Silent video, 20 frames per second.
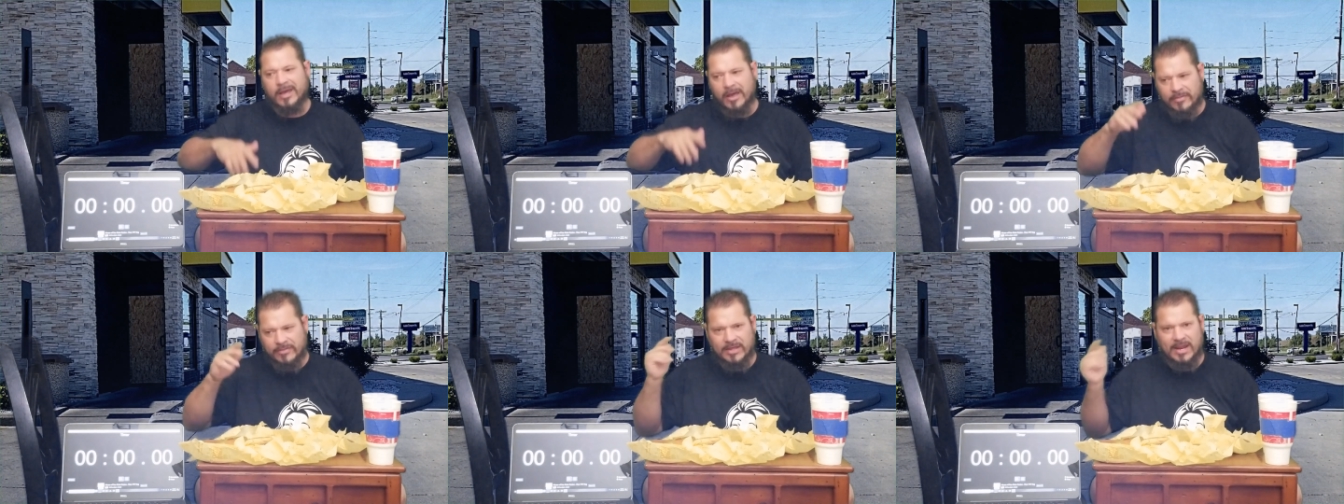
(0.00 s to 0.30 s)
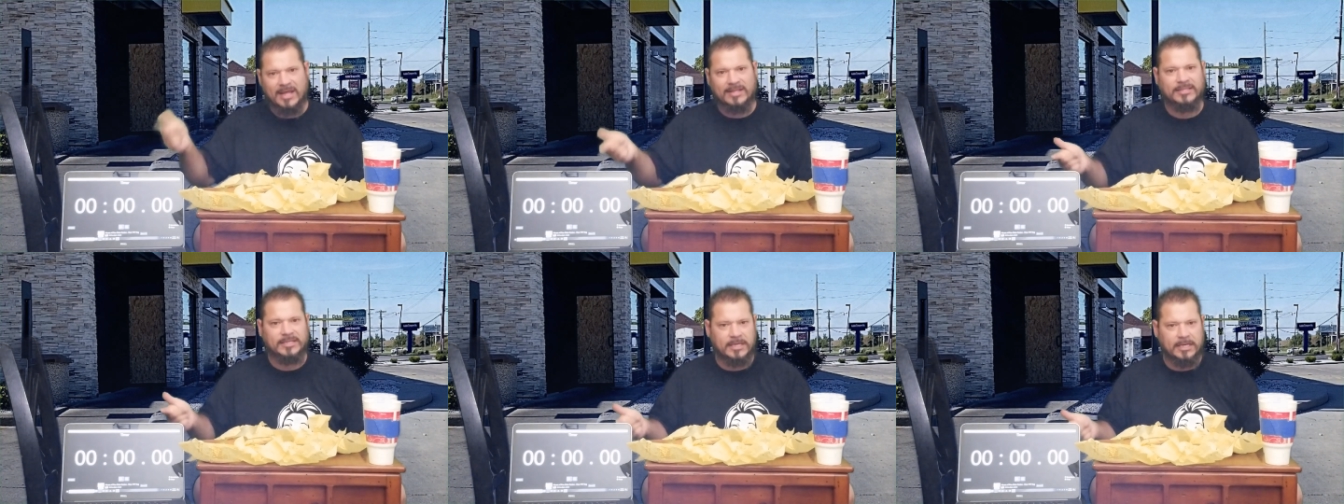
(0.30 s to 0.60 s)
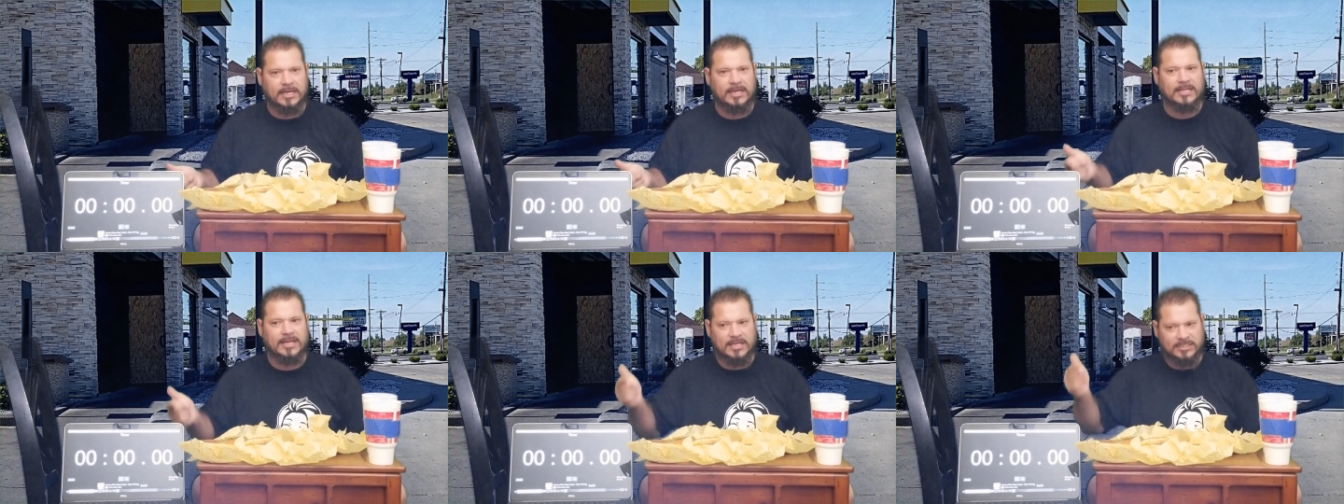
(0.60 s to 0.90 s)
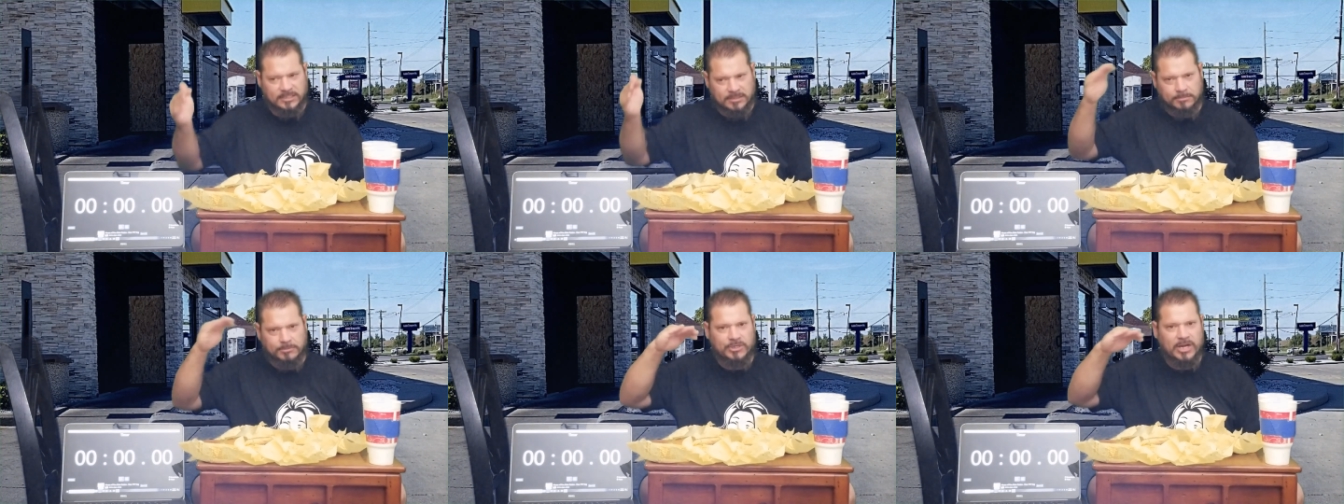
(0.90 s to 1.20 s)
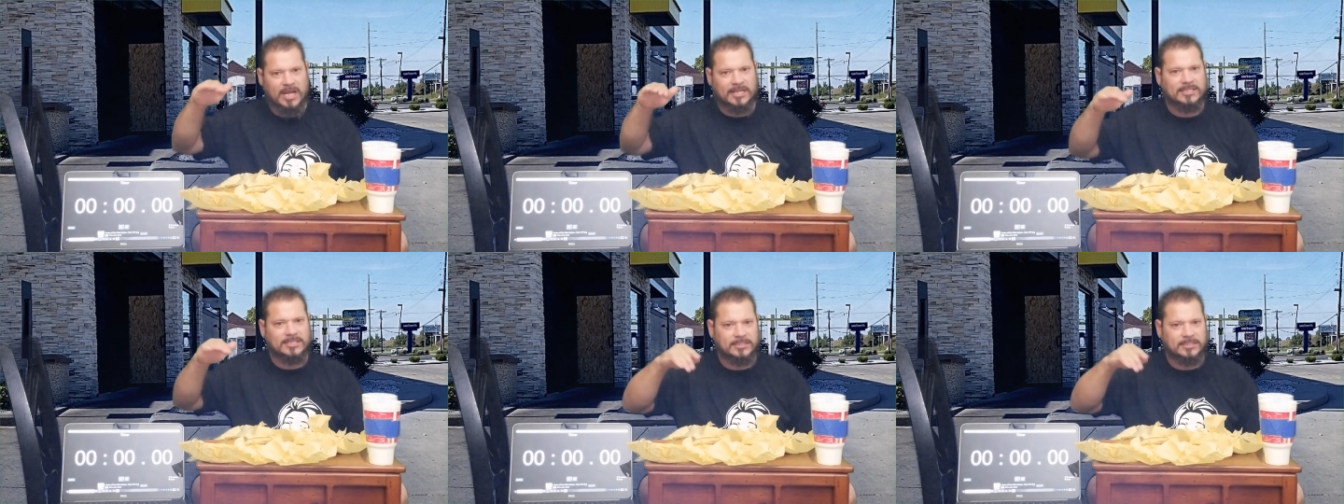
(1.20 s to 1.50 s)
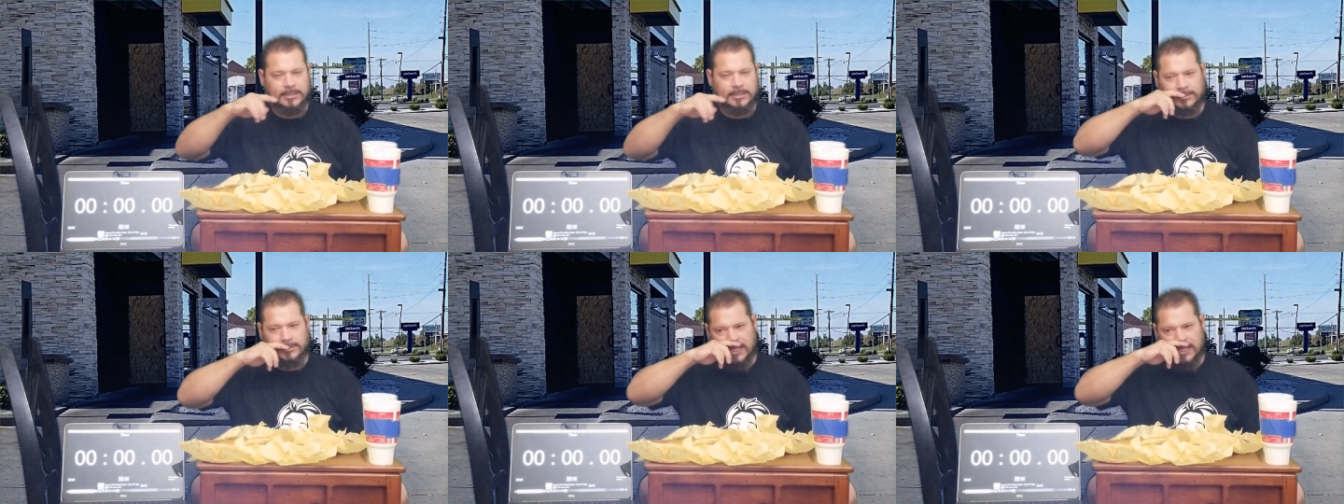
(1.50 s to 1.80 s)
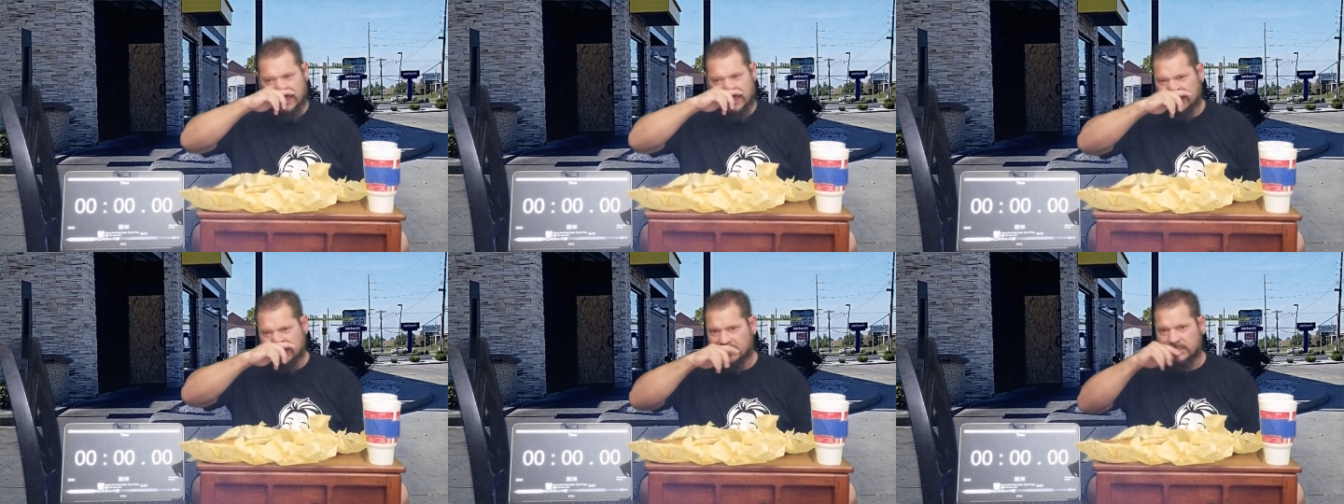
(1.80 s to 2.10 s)
And then at the end, I'll subtract the 10
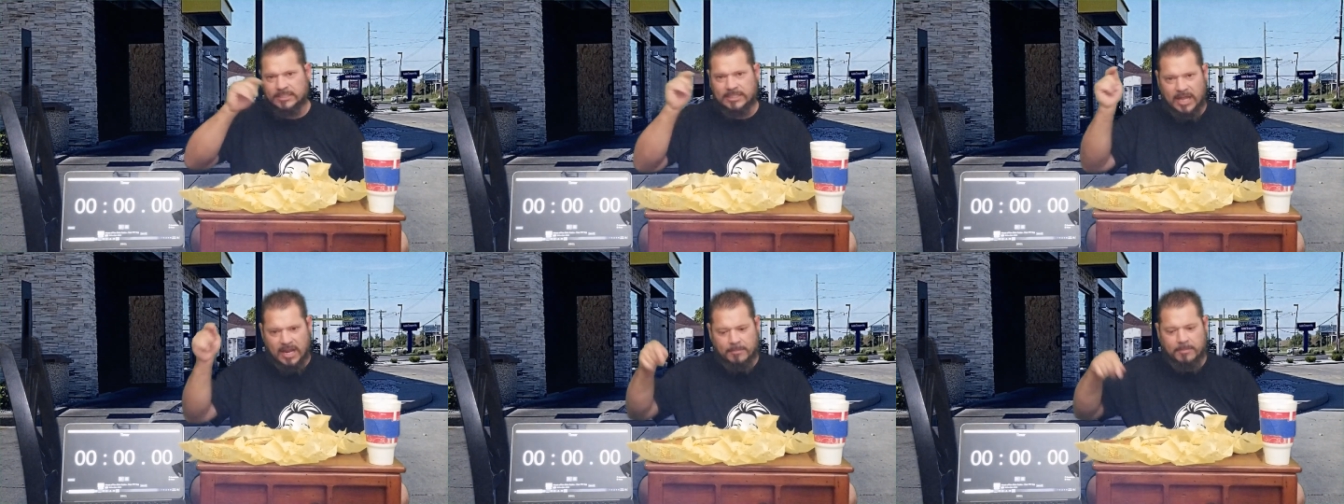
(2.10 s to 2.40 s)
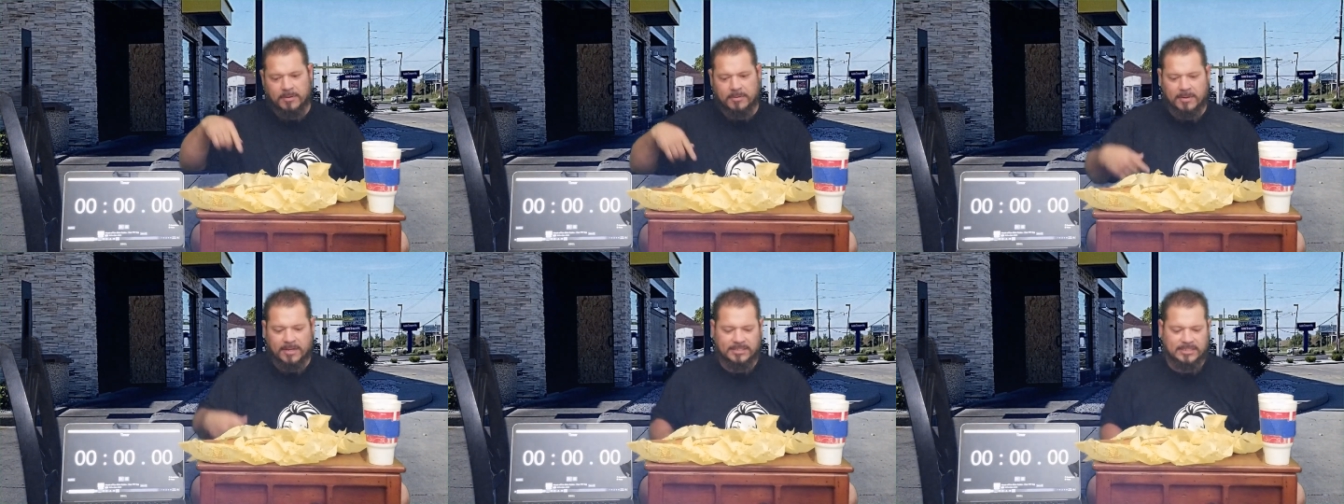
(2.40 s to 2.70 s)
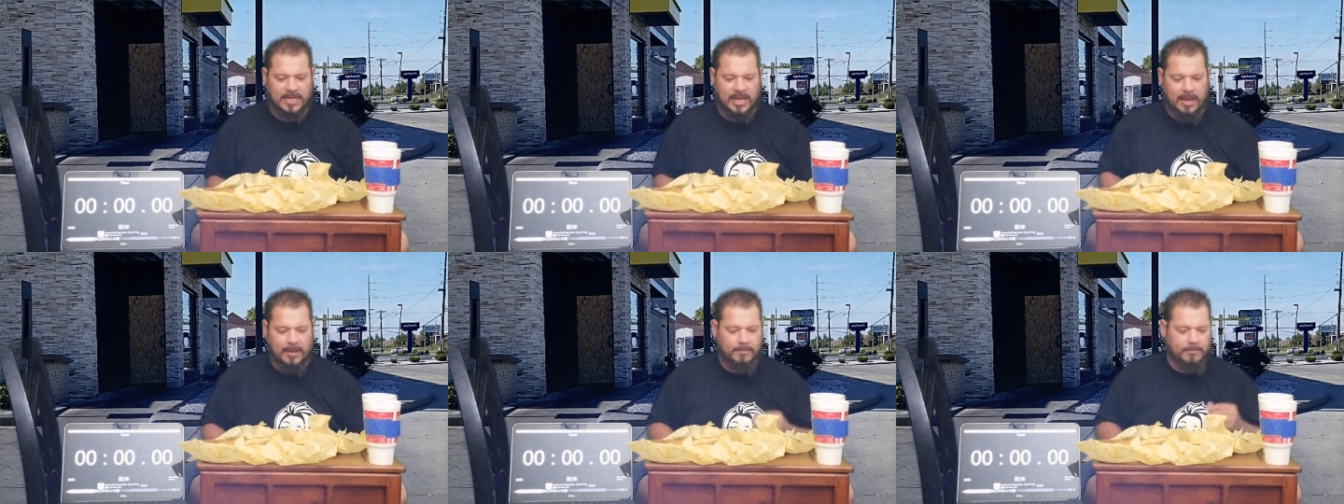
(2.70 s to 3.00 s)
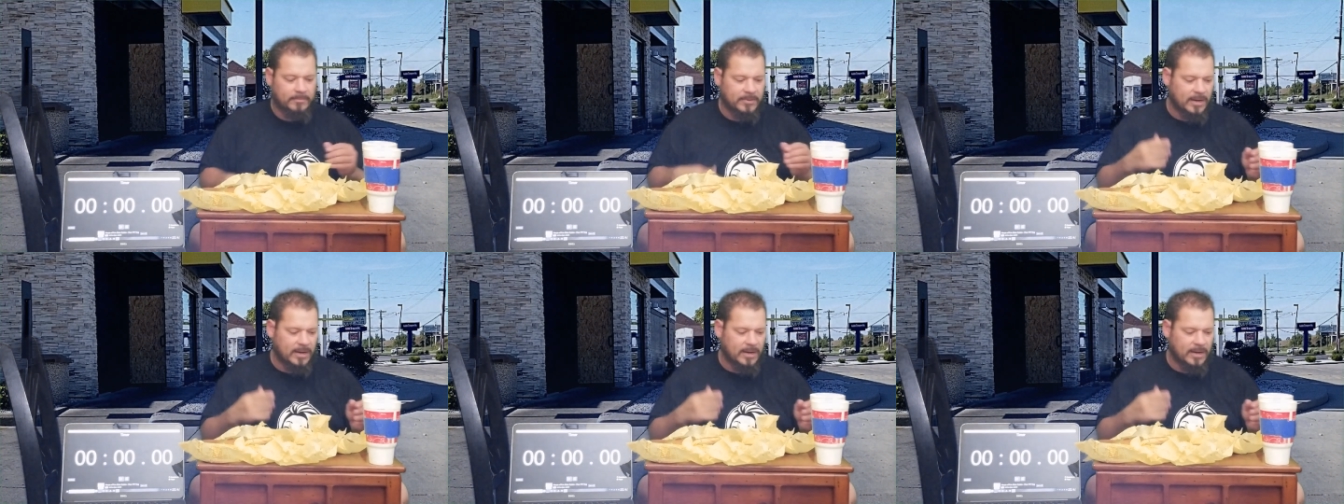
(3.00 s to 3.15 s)
seconds and that'll be my time.